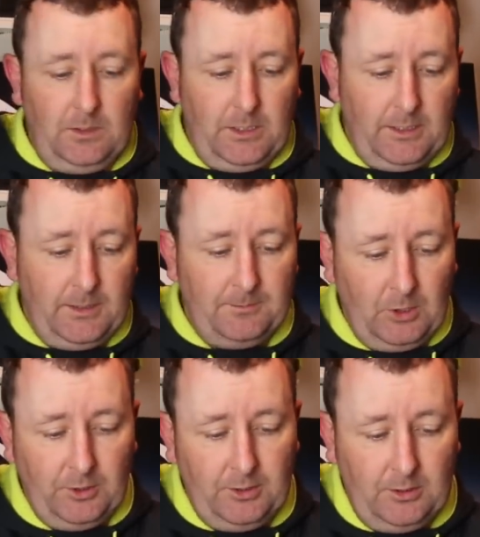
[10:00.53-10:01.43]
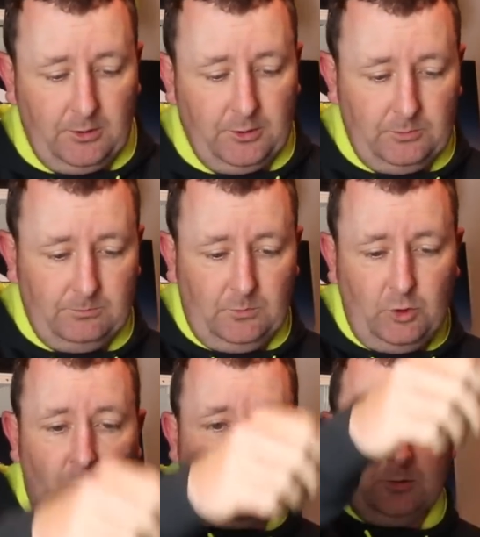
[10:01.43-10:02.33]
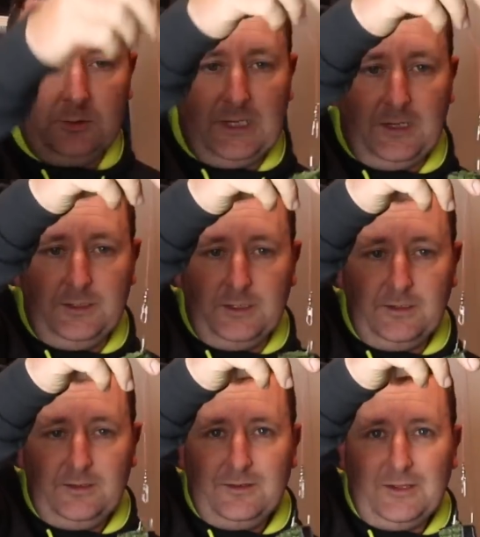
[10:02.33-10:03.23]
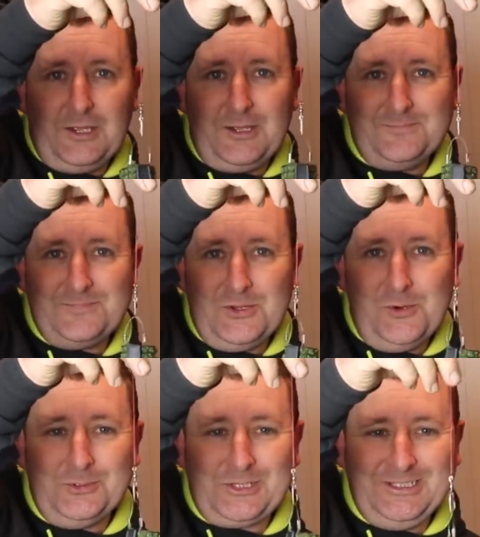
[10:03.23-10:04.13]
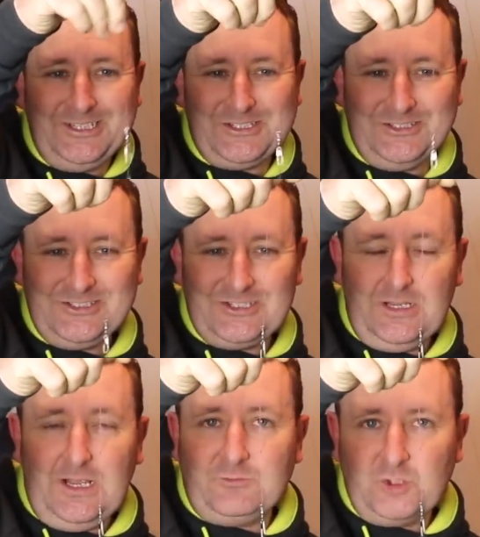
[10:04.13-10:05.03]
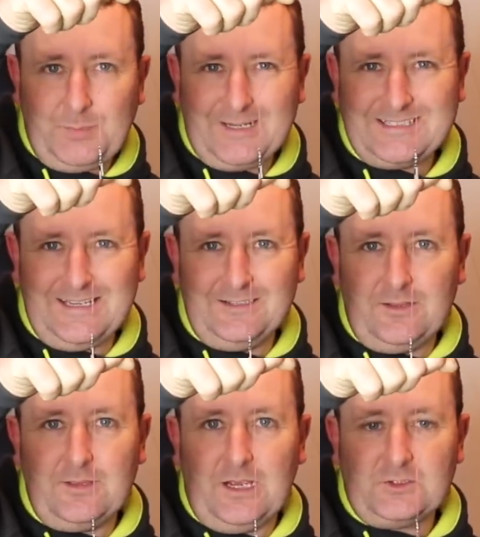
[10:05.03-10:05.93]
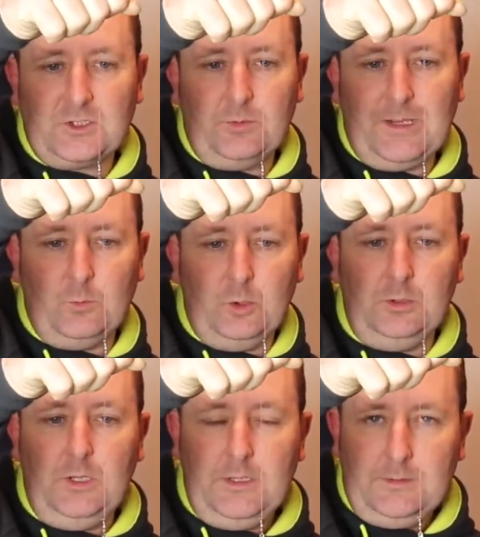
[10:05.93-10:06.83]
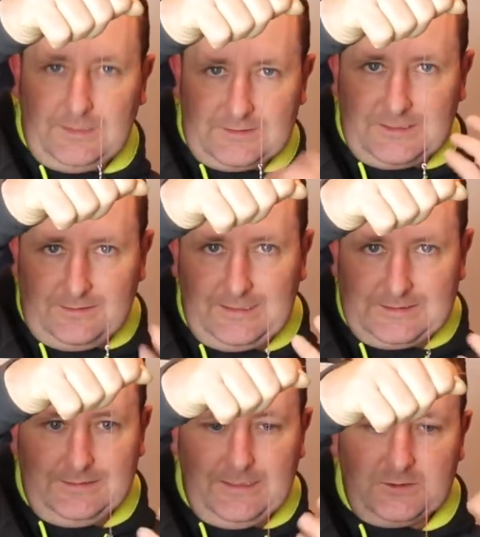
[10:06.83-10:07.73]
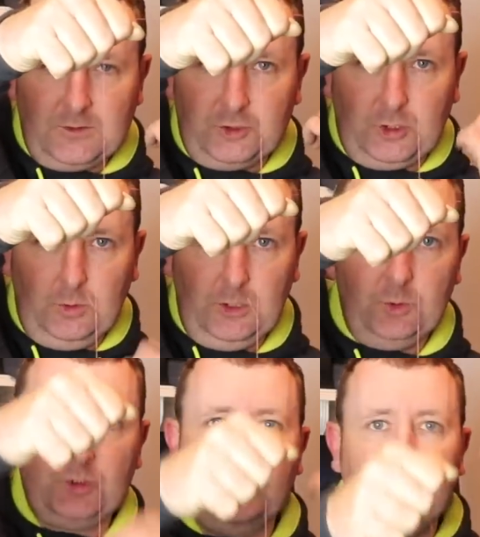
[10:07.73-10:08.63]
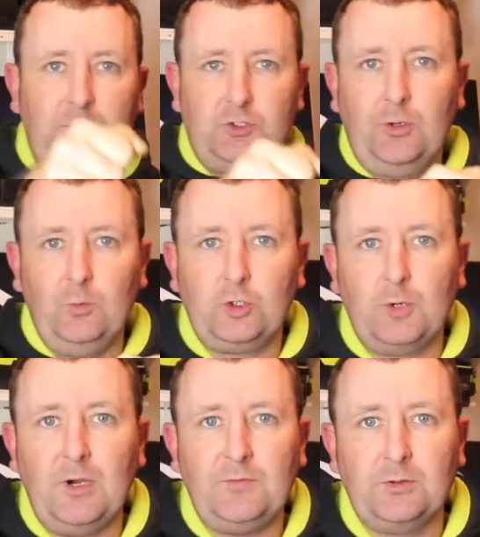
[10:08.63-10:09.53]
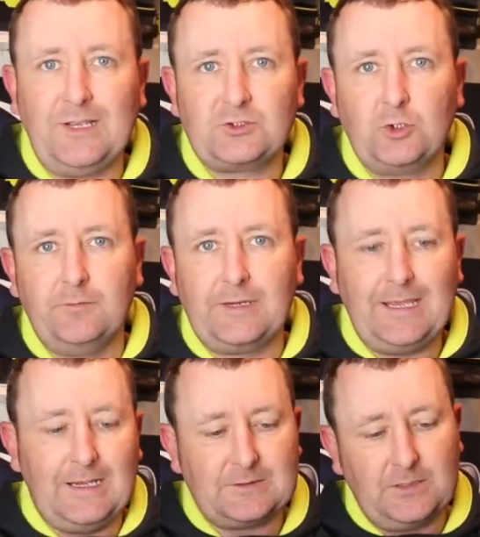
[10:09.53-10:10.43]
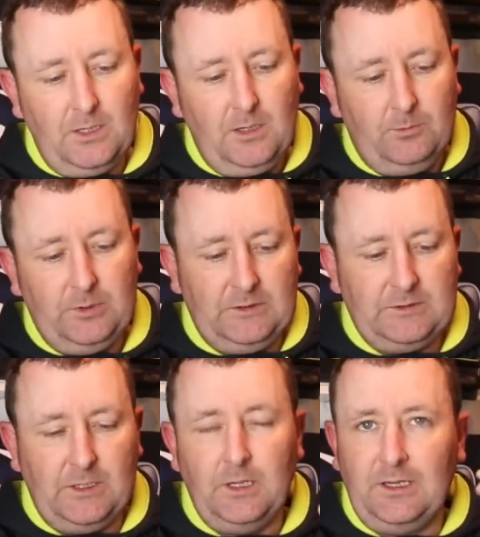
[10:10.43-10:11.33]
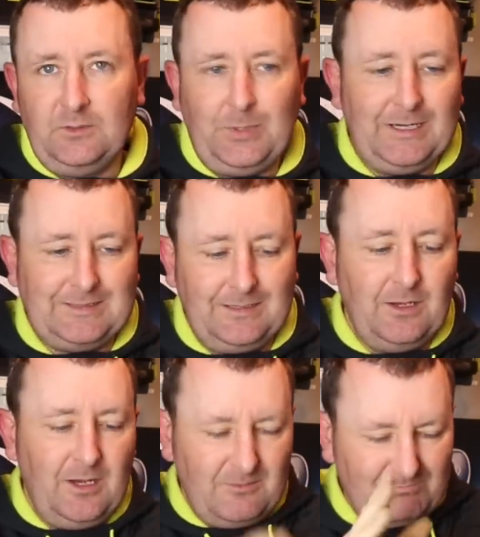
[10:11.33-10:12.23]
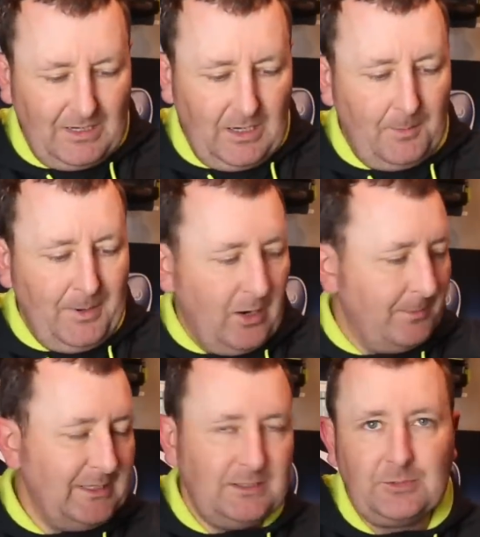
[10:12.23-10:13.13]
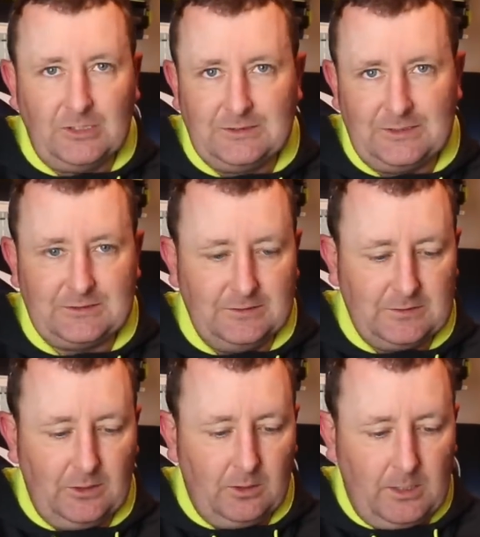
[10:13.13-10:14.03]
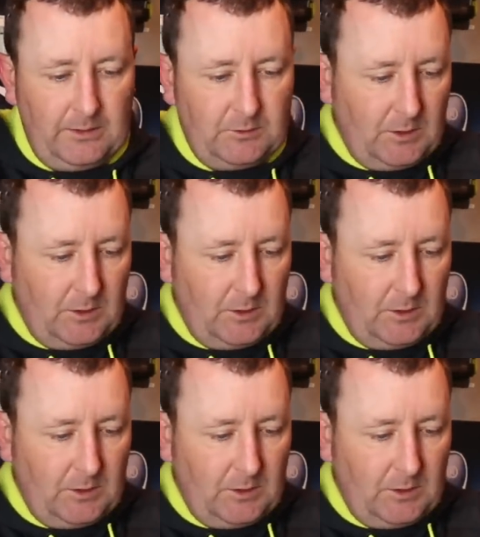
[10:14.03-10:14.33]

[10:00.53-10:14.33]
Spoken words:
on a normal kind of normal conditions. I've just packed it in at that, so that's in there. It's not too loose, so it would come off on that sort of a cast, but it's packed in about a medium consistency. All right,